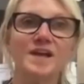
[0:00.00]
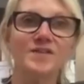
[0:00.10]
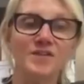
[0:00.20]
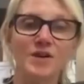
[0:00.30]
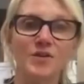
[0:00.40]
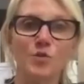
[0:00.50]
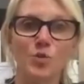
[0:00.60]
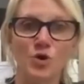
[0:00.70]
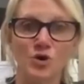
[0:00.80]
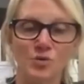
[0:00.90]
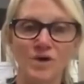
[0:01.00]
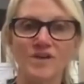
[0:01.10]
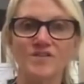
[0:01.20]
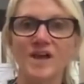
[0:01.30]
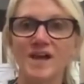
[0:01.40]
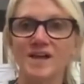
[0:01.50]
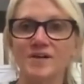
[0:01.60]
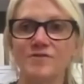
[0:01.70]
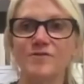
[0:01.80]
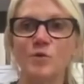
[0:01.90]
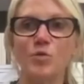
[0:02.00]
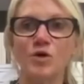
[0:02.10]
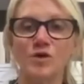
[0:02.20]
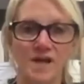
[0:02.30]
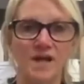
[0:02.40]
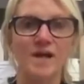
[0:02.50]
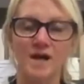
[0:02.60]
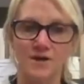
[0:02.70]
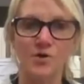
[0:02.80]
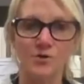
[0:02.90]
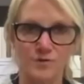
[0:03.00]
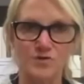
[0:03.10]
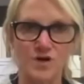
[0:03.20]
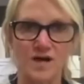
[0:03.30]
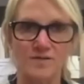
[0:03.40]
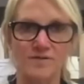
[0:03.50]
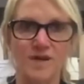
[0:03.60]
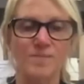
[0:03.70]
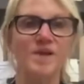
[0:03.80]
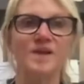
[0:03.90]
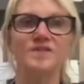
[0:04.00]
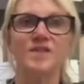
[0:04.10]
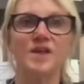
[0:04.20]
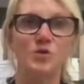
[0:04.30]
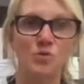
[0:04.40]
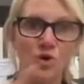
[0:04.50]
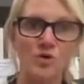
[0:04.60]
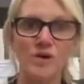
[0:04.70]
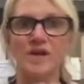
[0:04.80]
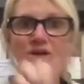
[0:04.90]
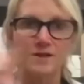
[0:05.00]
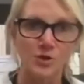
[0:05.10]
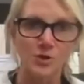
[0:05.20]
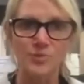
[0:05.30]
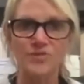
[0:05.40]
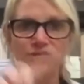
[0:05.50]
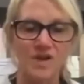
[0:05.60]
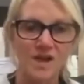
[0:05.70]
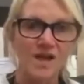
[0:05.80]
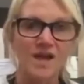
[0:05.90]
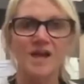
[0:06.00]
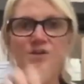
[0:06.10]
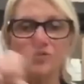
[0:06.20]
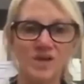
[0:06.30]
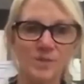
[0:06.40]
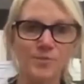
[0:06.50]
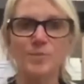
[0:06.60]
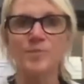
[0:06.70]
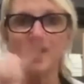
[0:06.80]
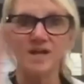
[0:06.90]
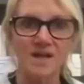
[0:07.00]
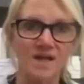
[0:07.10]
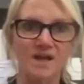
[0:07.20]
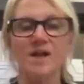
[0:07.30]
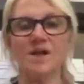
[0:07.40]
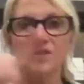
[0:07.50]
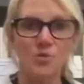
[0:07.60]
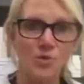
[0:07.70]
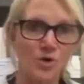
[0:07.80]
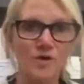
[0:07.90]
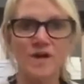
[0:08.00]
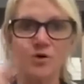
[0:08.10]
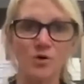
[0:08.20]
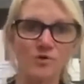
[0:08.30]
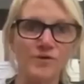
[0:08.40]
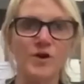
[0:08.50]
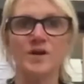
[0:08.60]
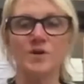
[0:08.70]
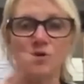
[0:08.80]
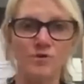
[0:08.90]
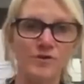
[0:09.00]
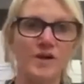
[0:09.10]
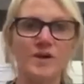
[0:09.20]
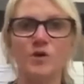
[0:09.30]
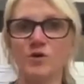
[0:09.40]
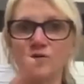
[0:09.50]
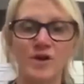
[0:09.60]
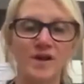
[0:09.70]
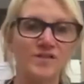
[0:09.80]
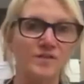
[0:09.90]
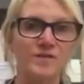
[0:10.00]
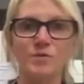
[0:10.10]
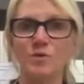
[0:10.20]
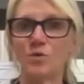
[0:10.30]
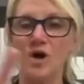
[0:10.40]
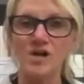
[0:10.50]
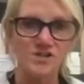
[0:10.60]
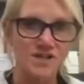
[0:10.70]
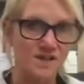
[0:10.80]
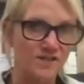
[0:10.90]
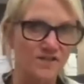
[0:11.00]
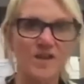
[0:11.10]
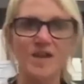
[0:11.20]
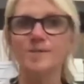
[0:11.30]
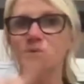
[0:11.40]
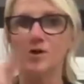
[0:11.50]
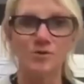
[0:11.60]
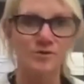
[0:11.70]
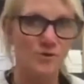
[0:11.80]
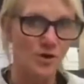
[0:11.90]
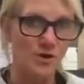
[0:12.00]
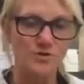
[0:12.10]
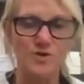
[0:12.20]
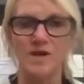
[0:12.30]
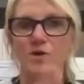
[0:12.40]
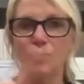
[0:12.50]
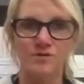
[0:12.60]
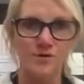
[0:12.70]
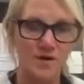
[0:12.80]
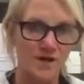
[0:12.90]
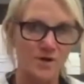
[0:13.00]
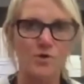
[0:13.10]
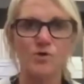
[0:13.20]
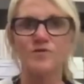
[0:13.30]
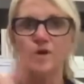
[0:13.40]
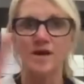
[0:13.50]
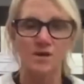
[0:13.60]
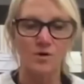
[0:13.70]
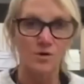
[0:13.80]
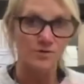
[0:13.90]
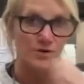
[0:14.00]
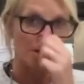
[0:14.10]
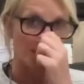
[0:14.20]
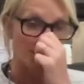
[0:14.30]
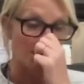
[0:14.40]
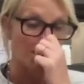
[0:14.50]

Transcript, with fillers: is another word when it's negative for worrying on overdrive. It means that you worry in loops and you keep repeating the worry over and over and over as if you were washing the same load of laundry over and over and over again.